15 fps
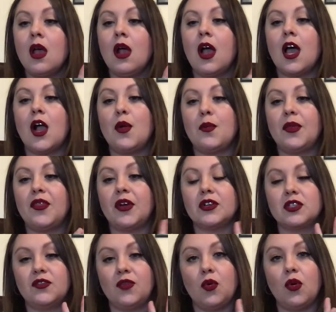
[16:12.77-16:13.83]
but
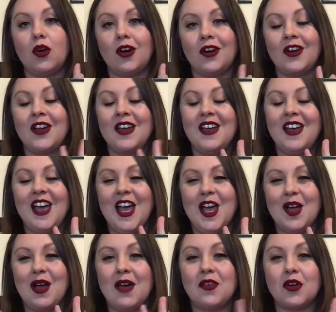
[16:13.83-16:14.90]
there's 4
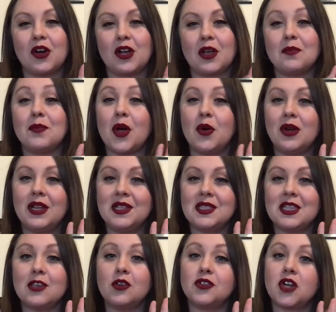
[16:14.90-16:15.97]
other components
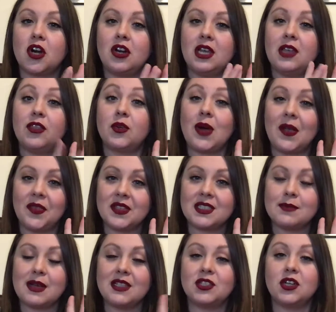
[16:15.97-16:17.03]
that you'll turn in throughout the
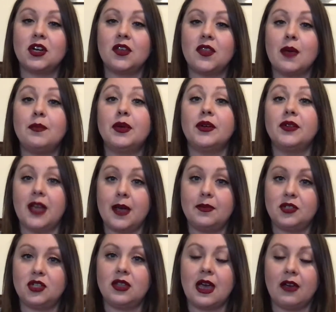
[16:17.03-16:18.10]
semester that build
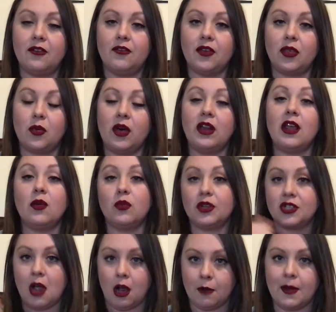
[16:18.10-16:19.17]
up to that 5th one, and we'll
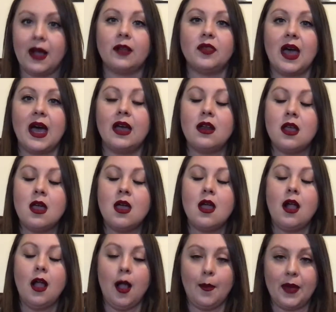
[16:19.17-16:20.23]
talk about that
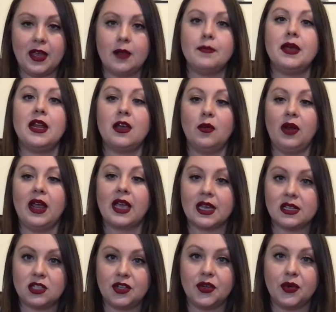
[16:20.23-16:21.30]
in a minute when I
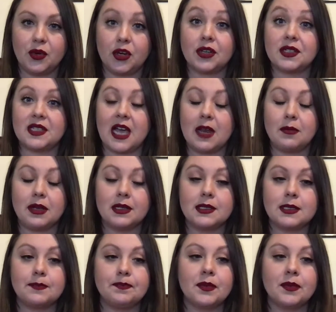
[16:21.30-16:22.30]
get to your assignments.